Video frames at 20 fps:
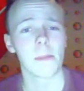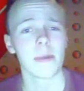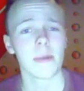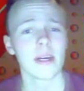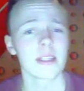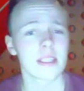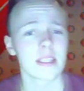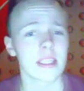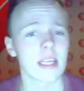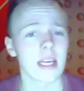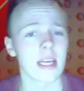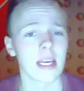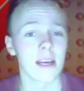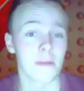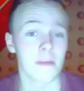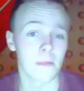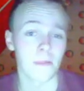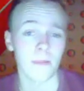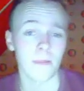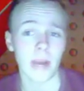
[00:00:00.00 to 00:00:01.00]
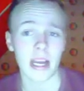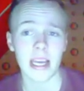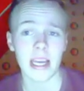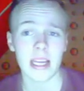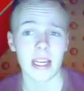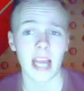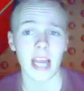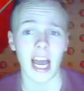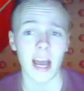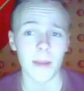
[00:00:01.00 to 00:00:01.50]
But
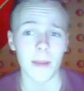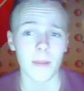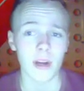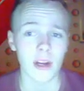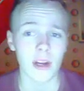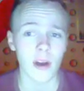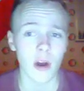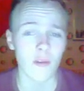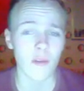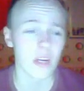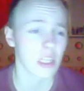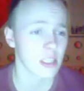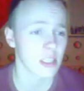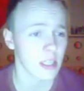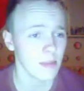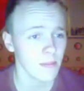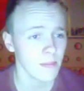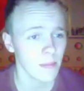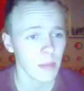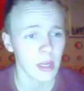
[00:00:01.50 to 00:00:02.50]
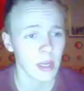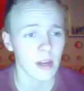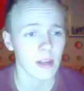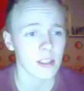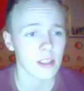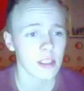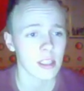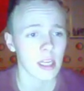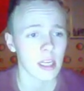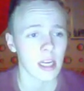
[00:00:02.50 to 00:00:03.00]
again, I'm gonna go over his team
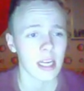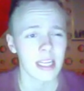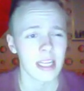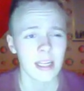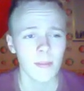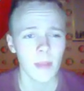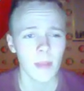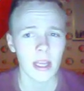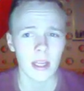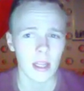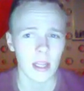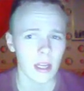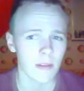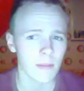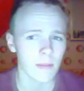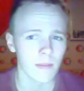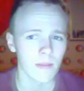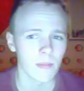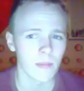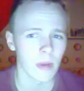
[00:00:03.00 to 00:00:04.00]
because he did make a